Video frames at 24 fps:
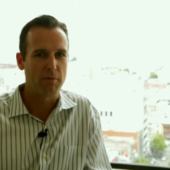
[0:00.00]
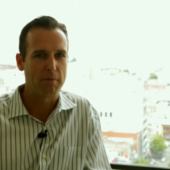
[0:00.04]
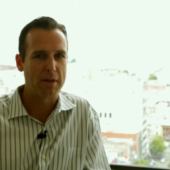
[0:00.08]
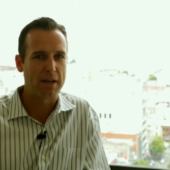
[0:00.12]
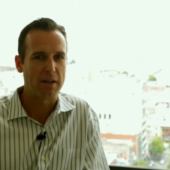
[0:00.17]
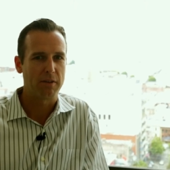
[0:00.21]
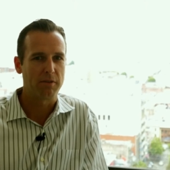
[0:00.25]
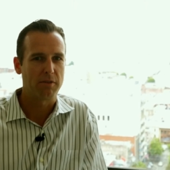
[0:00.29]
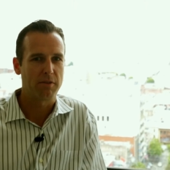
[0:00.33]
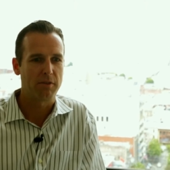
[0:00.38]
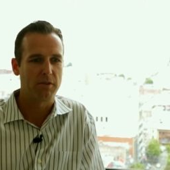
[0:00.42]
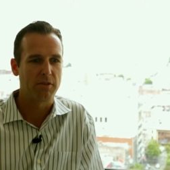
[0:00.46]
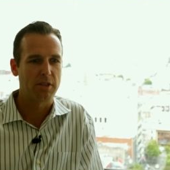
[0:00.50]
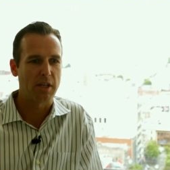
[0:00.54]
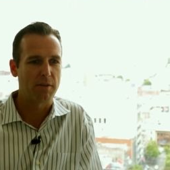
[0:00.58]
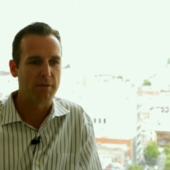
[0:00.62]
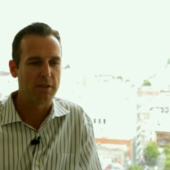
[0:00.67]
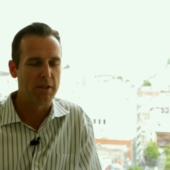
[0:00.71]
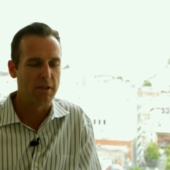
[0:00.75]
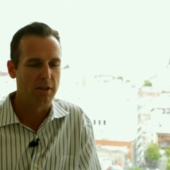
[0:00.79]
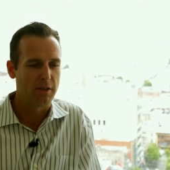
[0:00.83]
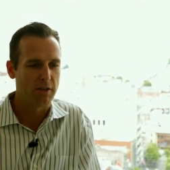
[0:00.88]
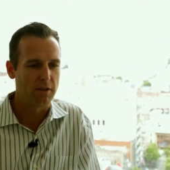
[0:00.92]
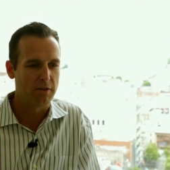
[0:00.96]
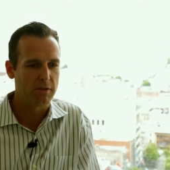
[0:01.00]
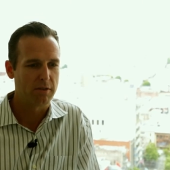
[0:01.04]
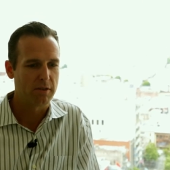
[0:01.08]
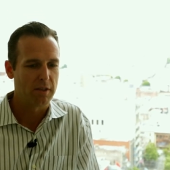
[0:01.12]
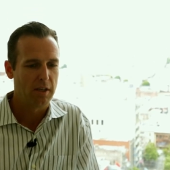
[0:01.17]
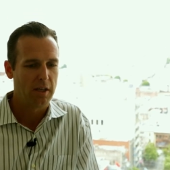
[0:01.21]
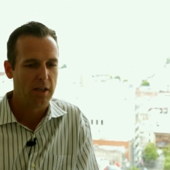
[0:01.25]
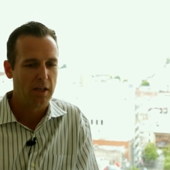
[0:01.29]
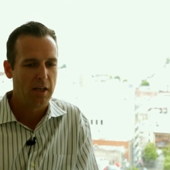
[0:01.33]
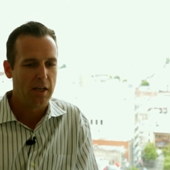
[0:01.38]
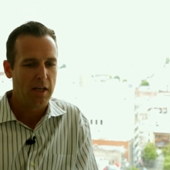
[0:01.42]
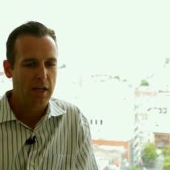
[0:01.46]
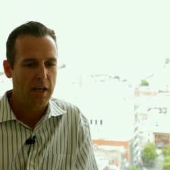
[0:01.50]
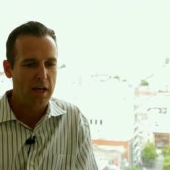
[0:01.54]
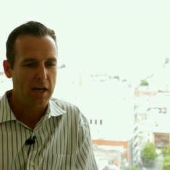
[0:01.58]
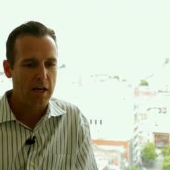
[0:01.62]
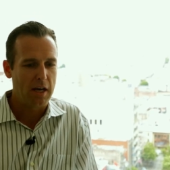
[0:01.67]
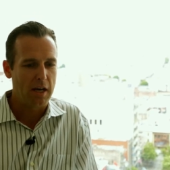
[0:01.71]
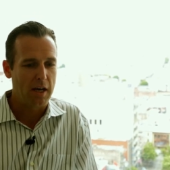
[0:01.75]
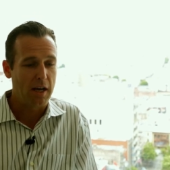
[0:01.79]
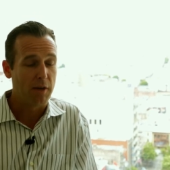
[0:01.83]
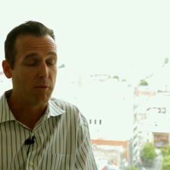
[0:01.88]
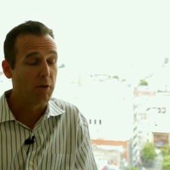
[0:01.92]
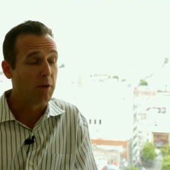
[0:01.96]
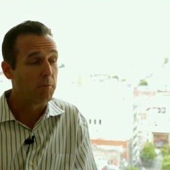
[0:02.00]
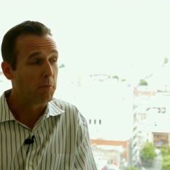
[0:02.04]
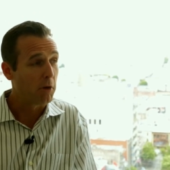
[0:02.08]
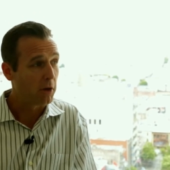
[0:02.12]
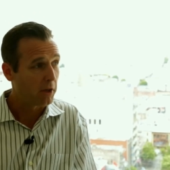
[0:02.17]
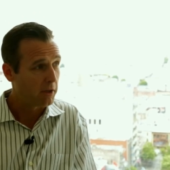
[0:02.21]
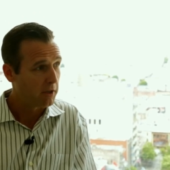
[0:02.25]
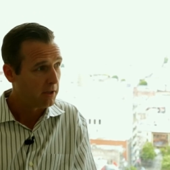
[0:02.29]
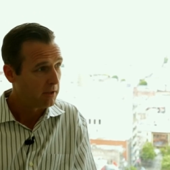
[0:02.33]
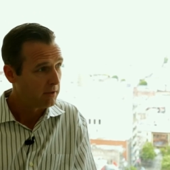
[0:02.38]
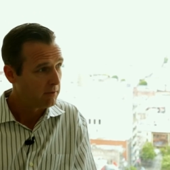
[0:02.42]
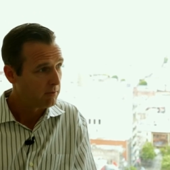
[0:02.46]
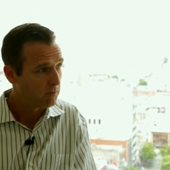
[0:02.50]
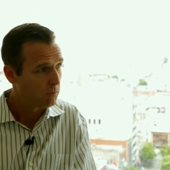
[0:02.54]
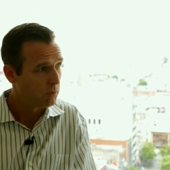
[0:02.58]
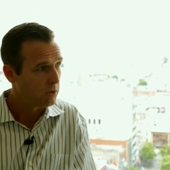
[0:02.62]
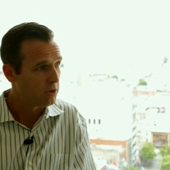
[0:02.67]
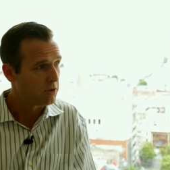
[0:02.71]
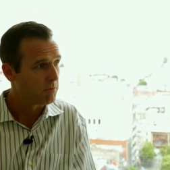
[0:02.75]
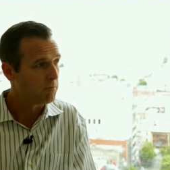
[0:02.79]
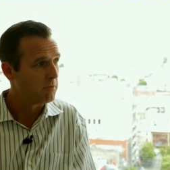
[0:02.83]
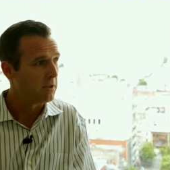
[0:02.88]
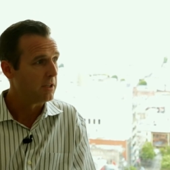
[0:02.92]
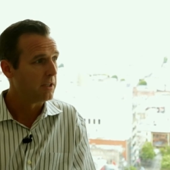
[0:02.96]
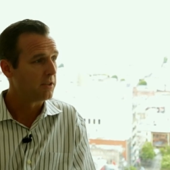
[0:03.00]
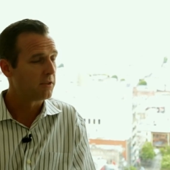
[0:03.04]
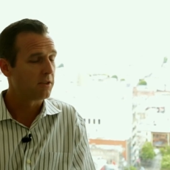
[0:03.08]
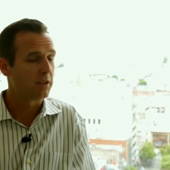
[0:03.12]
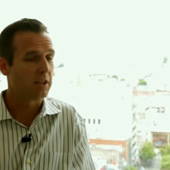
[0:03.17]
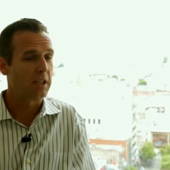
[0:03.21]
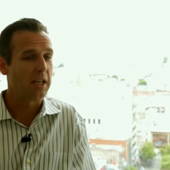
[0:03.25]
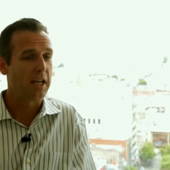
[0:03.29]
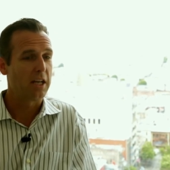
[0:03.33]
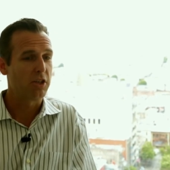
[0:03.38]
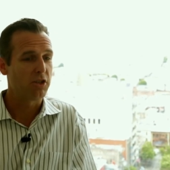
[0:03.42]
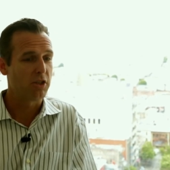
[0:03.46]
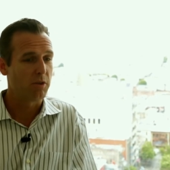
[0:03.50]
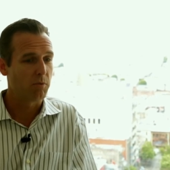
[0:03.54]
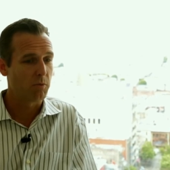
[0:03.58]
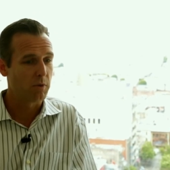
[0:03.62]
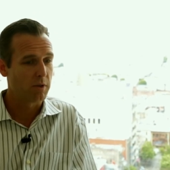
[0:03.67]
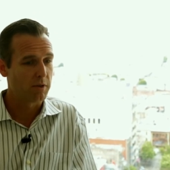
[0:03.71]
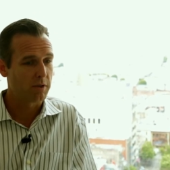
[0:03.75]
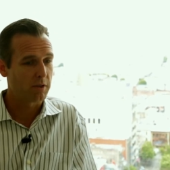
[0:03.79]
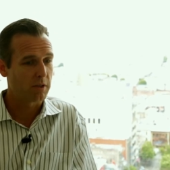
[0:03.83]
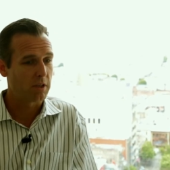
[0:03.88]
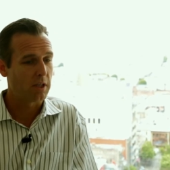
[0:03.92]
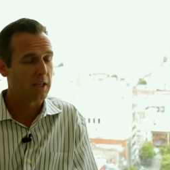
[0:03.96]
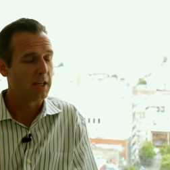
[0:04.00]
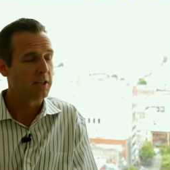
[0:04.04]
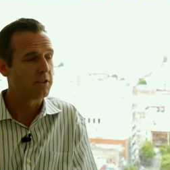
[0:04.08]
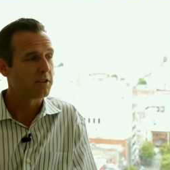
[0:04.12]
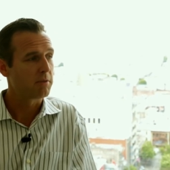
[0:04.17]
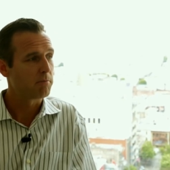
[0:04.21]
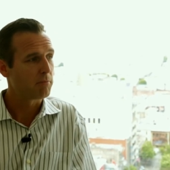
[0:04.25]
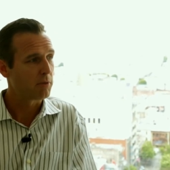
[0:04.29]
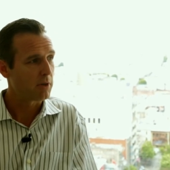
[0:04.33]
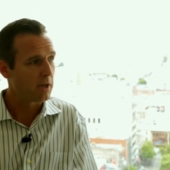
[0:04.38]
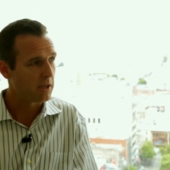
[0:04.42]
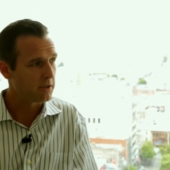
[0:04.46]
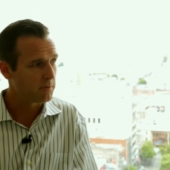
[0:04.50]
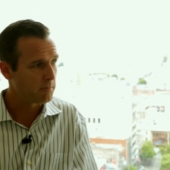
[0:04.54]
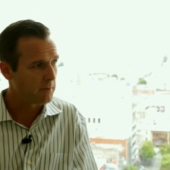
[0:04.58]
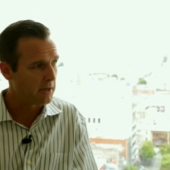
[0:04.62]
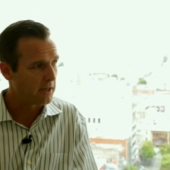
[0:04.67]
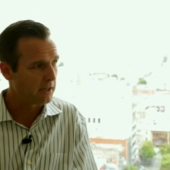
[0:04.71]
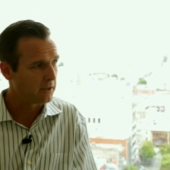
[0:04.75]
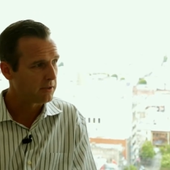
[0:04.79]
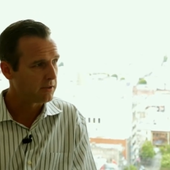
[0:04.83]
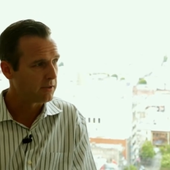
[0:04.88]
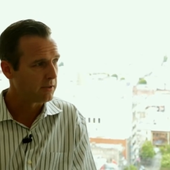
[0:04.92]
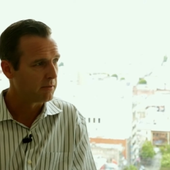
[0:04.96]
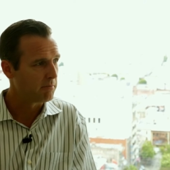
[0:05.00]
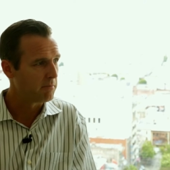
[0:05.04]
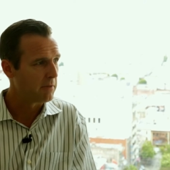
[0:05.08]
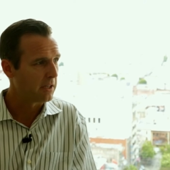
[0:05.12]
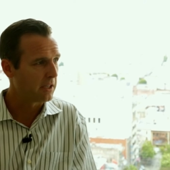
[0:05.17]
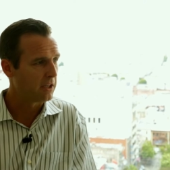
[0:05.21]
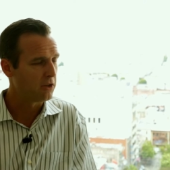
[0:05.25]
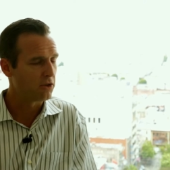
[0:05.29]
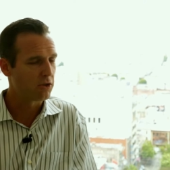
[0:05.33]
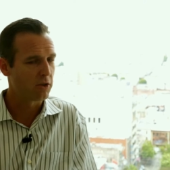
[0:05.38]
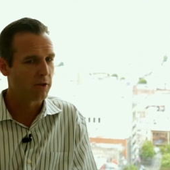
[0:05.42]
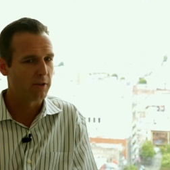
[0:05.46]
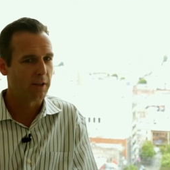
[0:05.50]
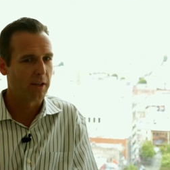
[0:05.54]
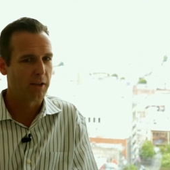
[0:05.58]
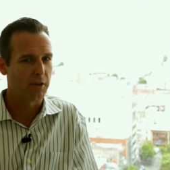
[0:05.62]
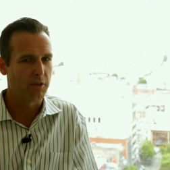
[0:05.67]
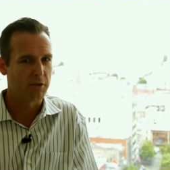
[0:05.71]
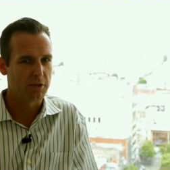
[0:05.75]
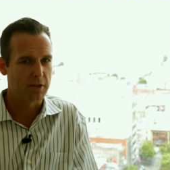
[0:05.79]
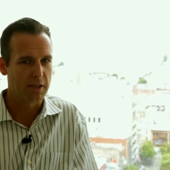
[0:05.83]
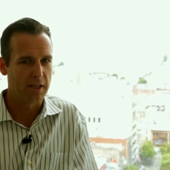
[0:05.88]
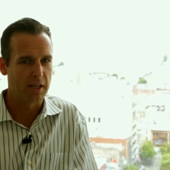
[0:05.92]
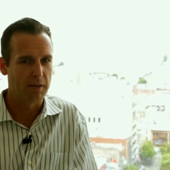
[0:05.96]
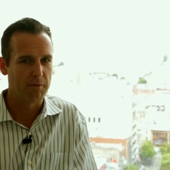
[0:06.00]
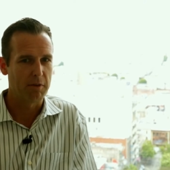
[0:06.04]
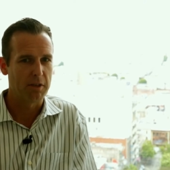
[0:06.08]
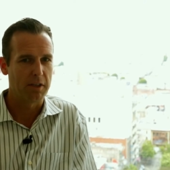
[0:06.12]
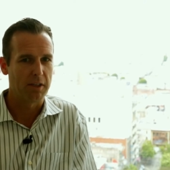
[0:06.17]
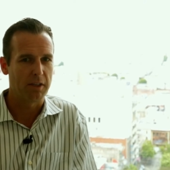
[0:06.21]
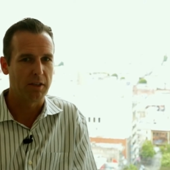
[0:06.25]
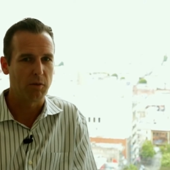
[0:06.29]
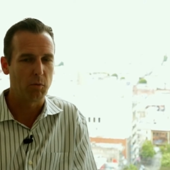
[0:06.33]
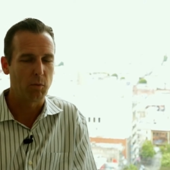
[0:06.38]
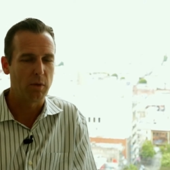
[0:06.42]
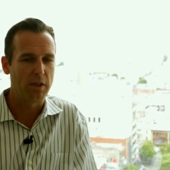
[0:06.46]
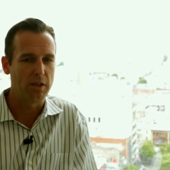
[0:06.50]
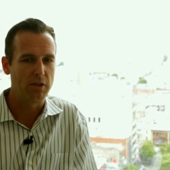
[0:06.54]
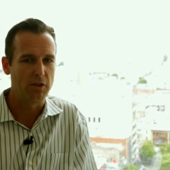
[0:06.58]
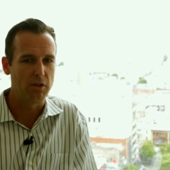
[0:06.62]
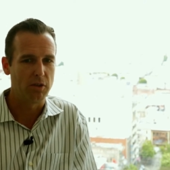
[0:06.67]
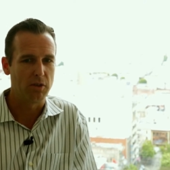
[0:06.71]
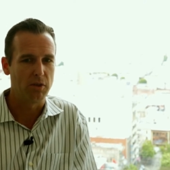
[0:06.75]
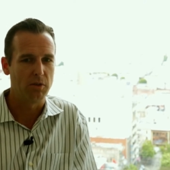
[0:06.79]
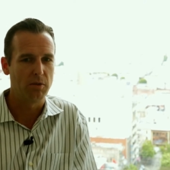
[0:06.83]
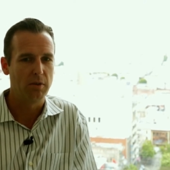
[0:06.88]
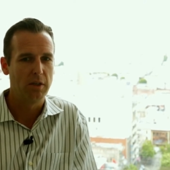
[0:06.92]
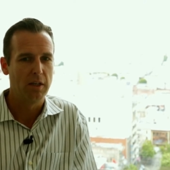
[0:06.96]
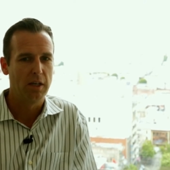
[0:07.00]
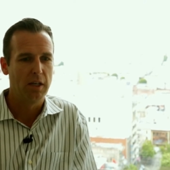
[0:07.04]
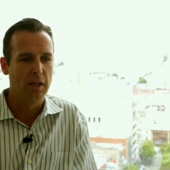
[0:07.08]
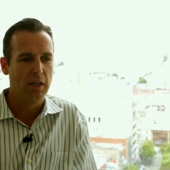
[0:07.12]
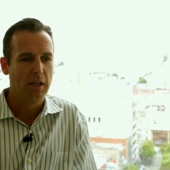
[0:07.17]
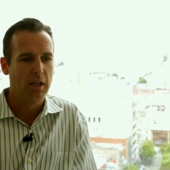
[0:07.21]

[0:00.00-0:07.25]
for about 7 years. I run marketing, which means engaging with clients and prospects and making sure they understand everything that we do